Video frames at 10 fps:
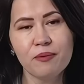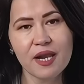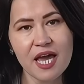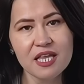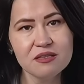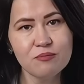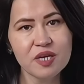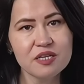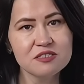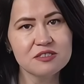plant
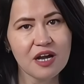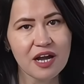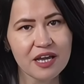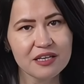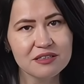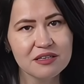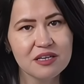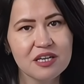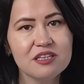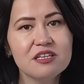based diet
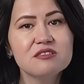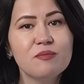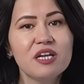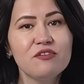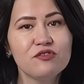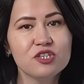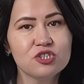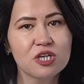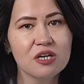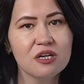it is
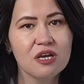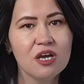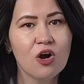beneficial